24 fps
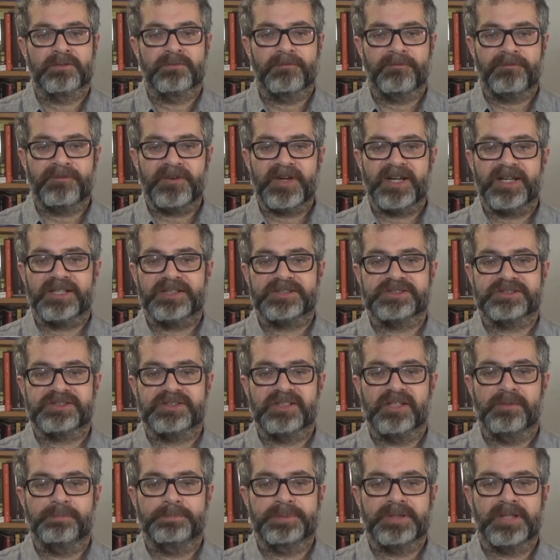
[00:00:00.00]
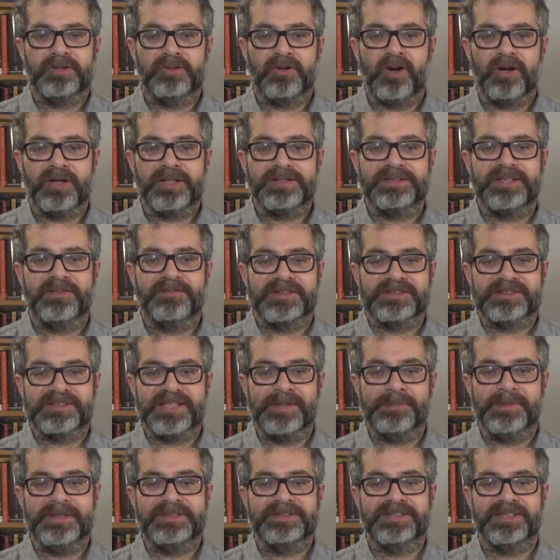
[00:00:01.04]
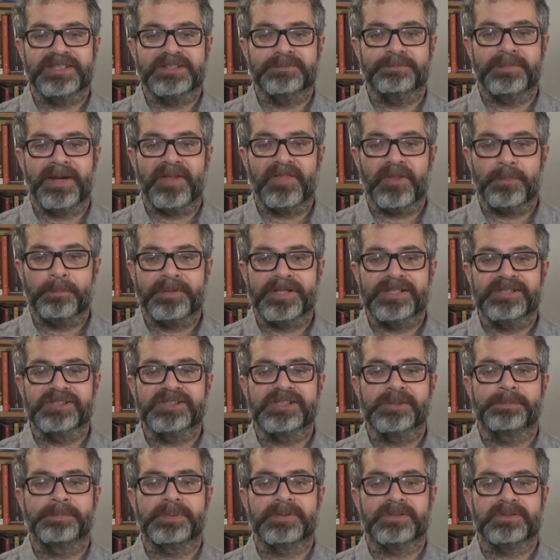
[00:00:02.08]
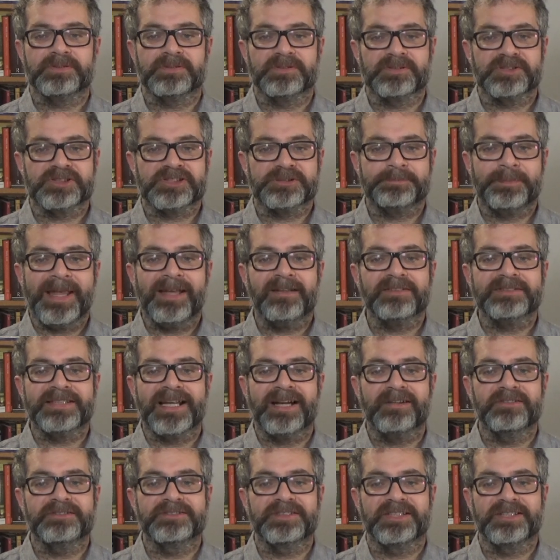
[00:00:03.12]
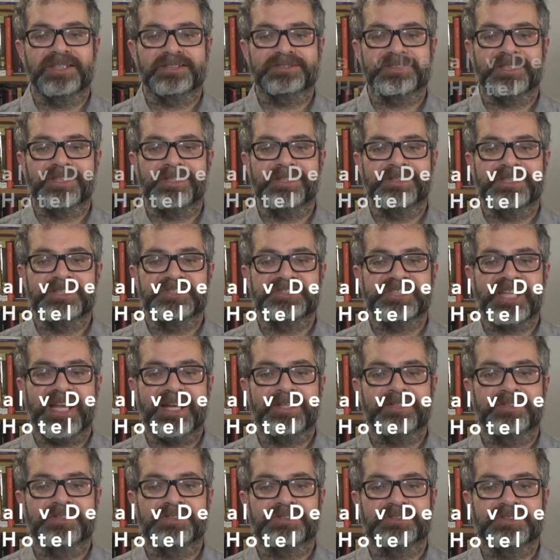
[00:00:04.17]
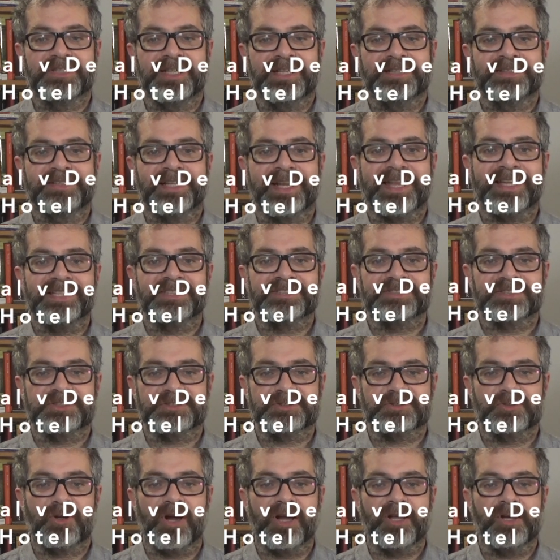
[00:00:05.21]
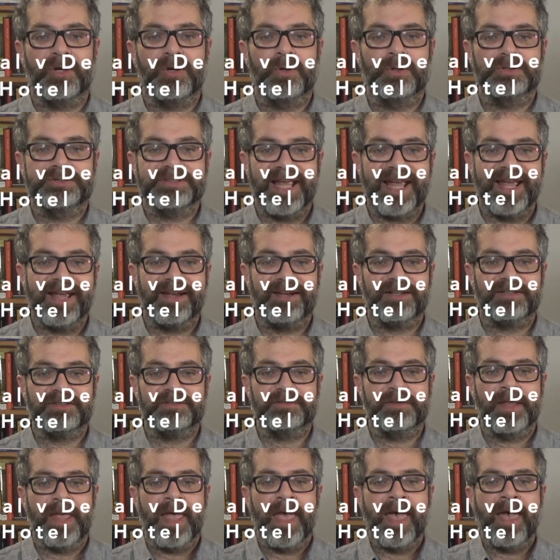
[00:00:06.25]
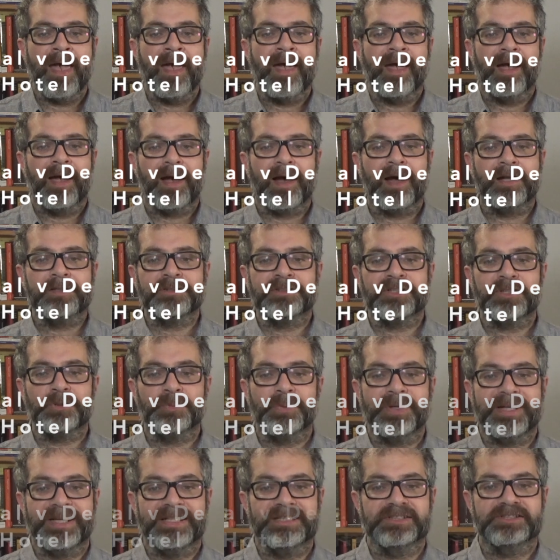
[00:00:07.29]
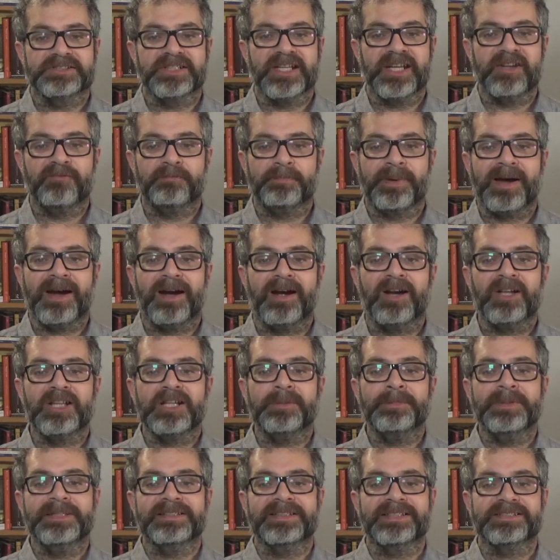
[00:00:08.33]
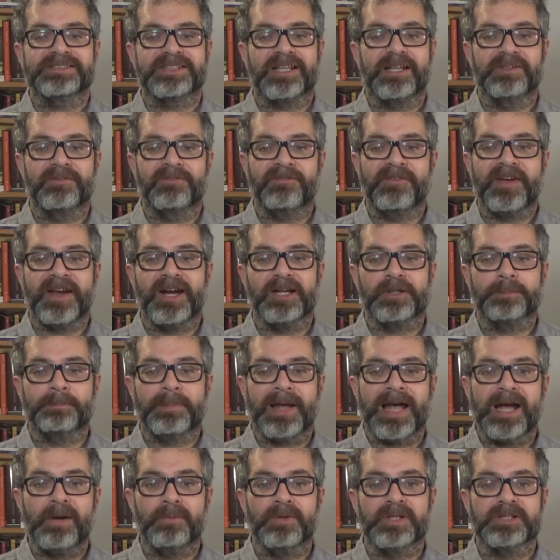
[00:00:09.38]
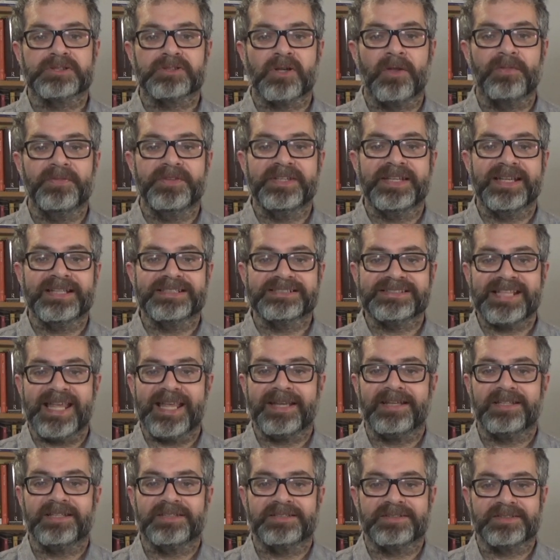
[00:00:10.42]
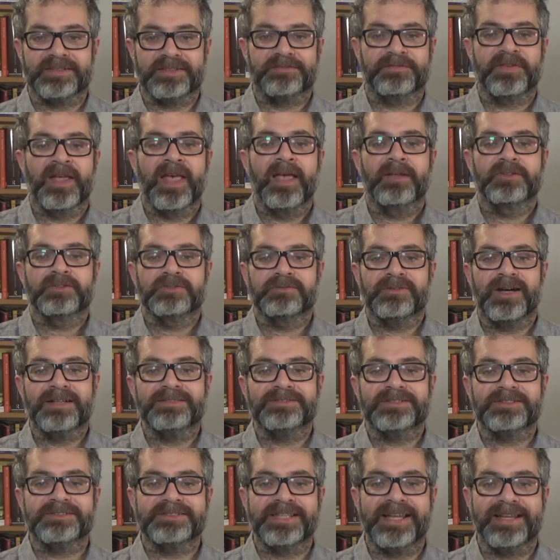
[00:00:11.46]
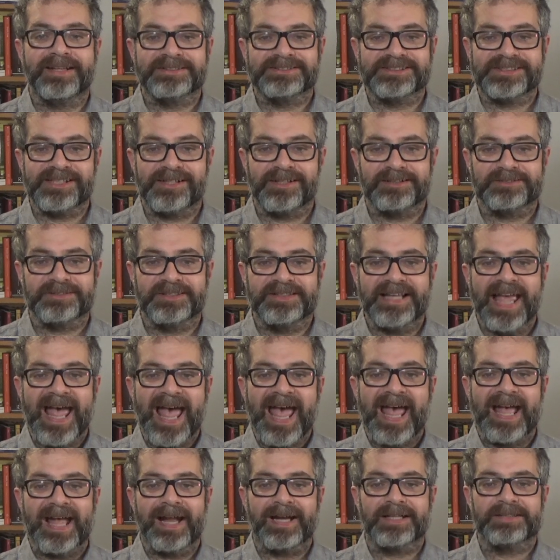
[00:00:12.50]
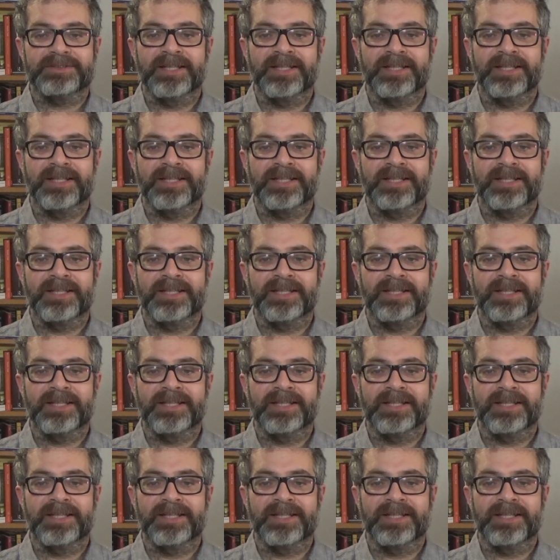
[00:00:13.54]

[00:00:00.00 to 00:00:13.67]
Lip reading: First, prerogative is limited by the principle, spelled out in Attorney General in De Geyser's Royal Hotel, under which, if Parliament has conferred powers on the executive to undertake a certain act,